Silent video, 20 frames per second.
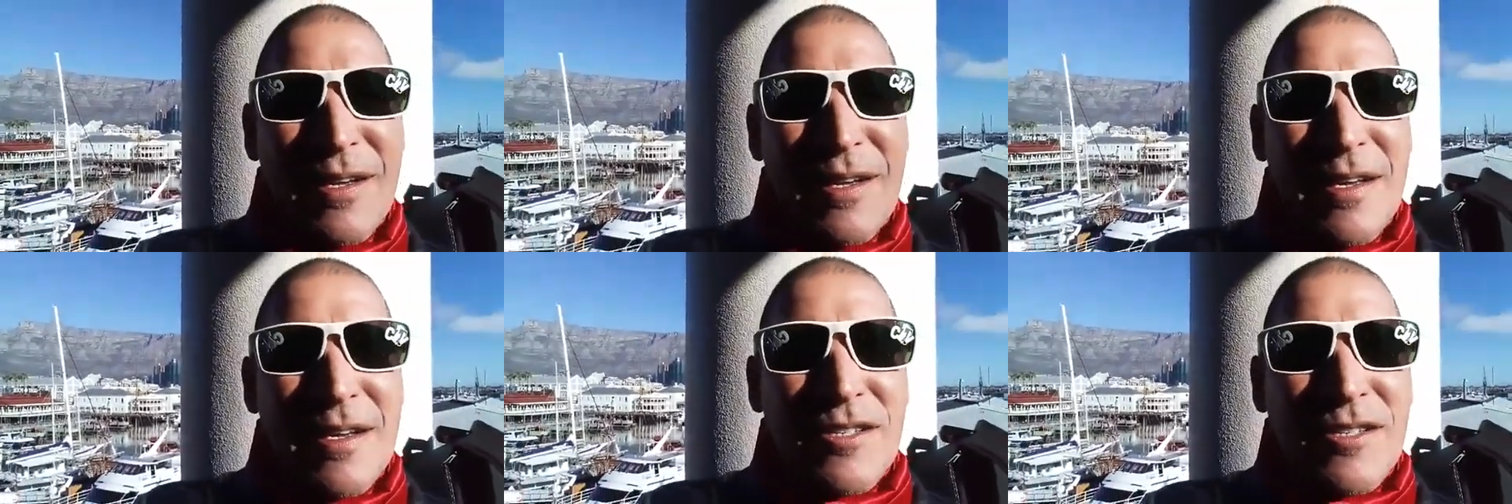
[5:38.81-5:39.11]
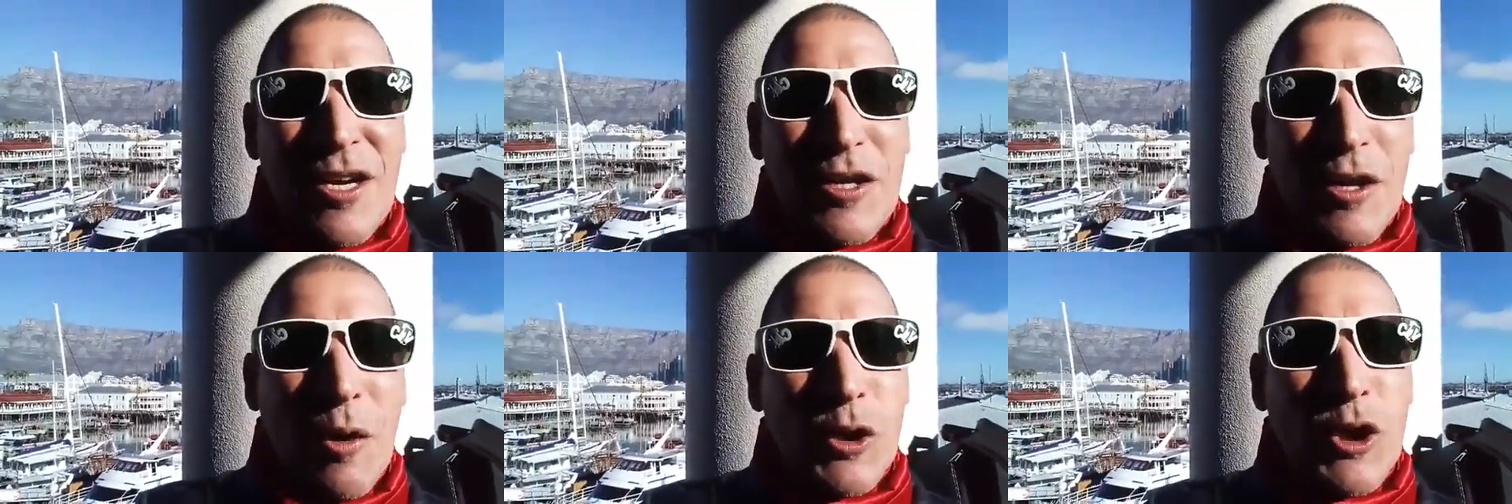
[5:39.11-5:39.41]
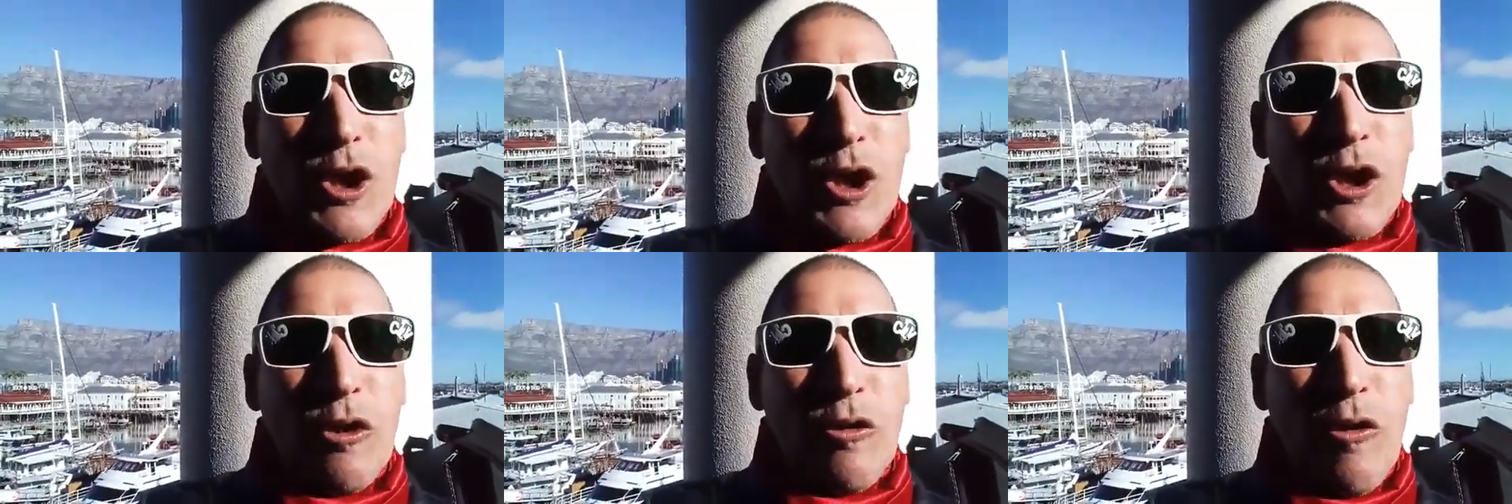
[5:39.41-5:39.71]
So I don't want
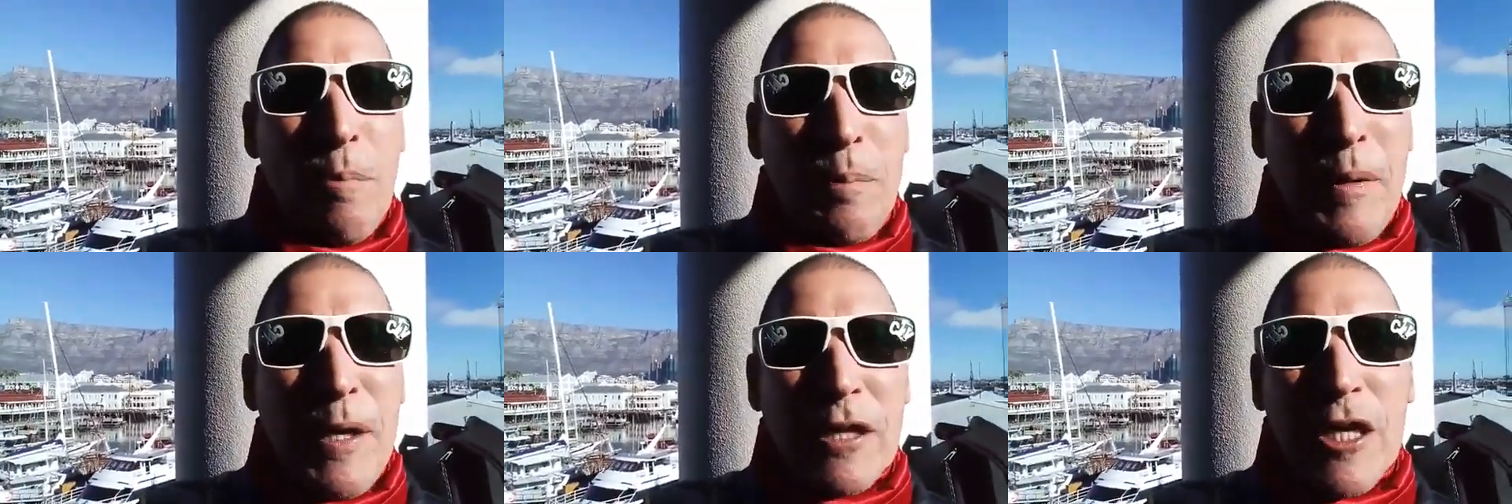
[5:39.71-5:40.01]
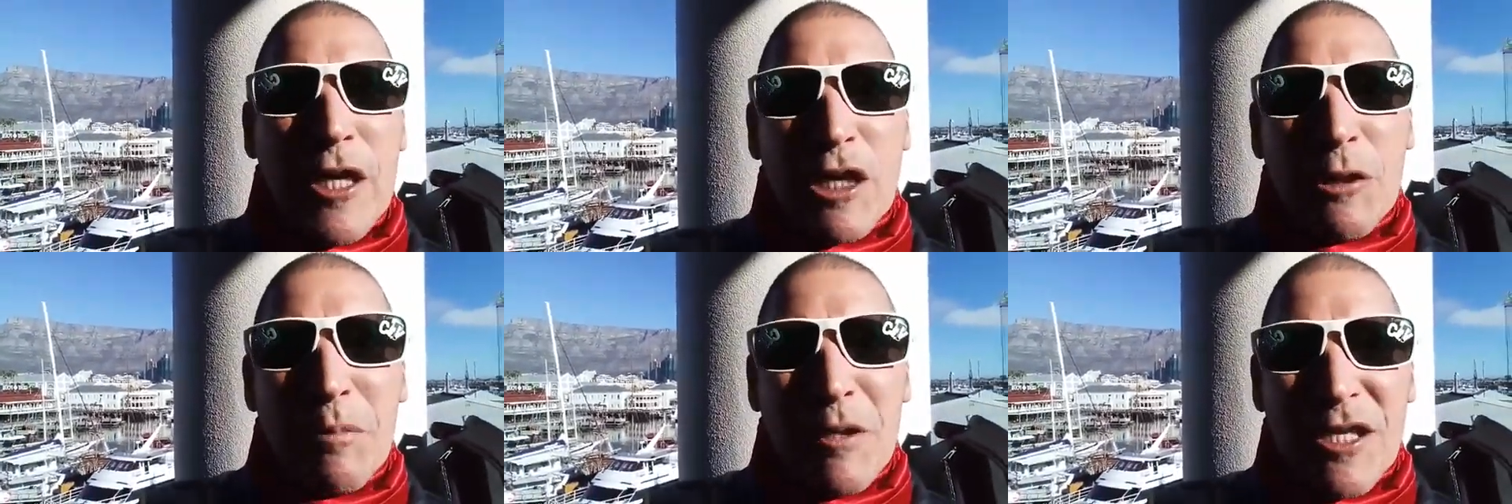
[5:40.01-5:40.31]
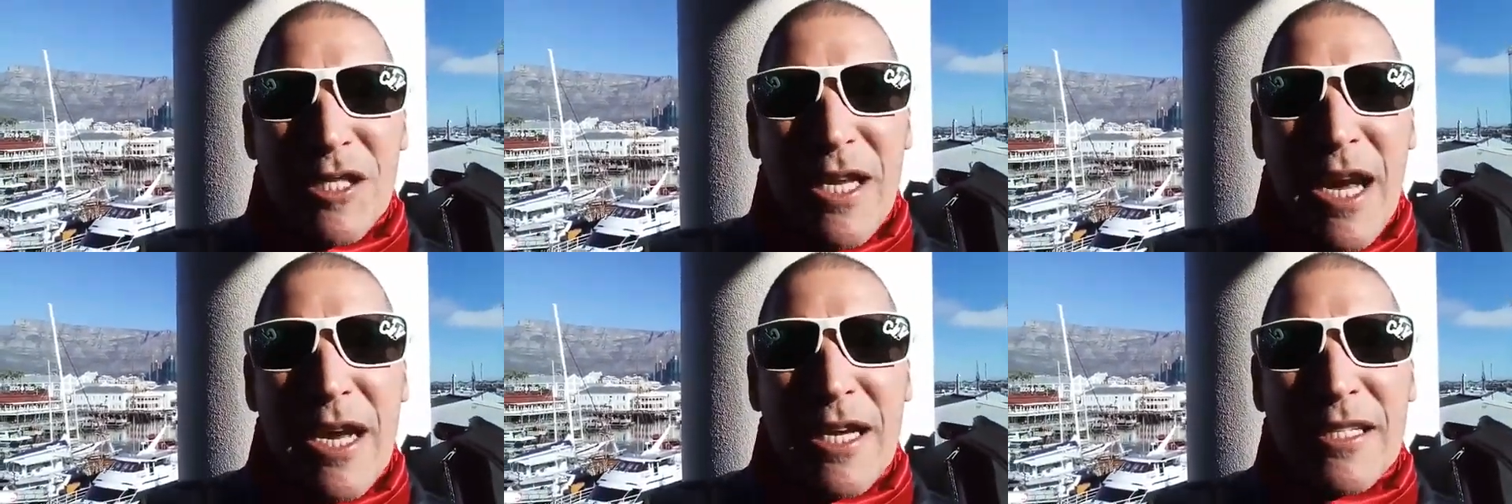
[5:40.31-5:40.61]
you to repeat those
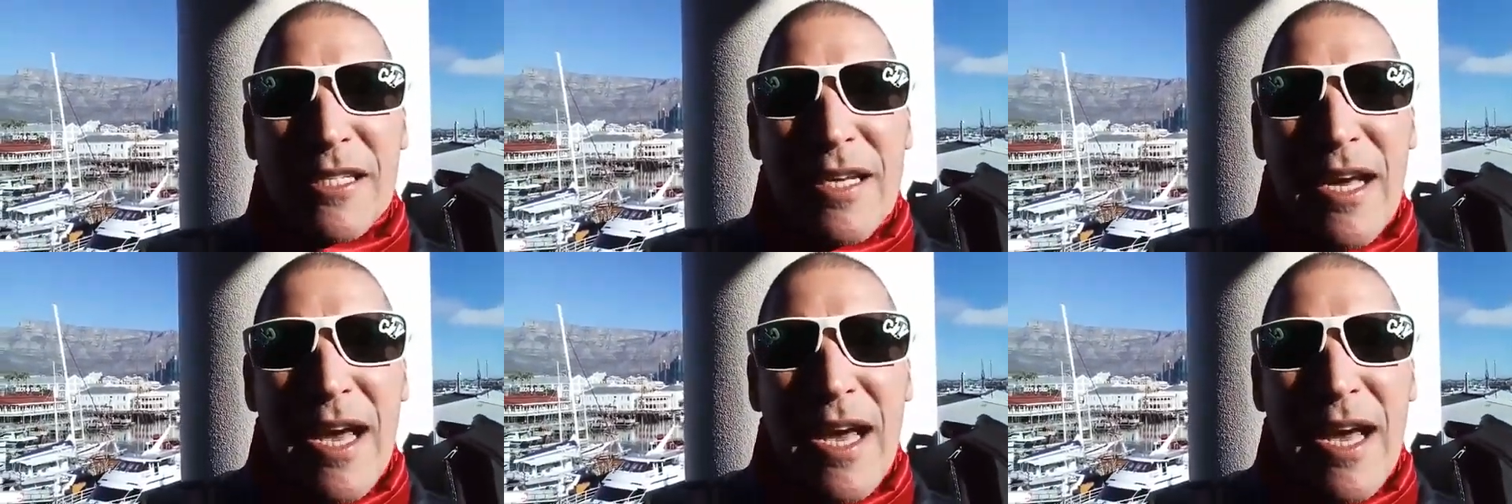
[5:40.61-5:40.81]
mistakes,